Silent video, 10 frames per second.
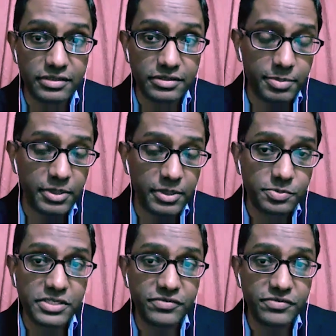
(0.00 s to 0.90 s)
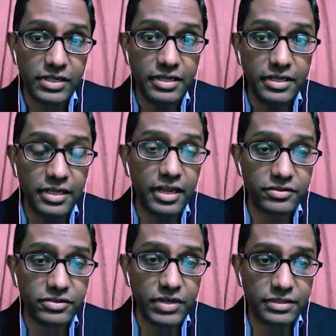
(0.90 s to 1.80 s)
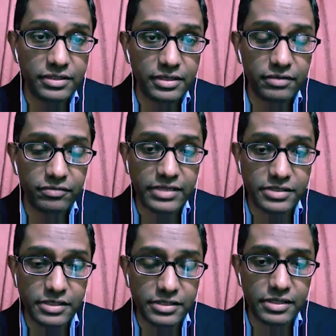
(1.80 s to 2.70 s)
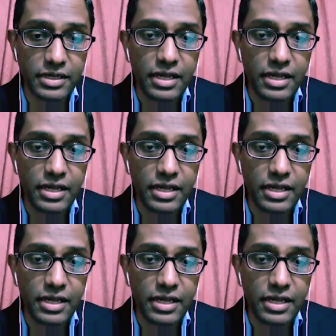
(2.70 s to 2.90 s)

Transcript: specifically inactivated vaccines.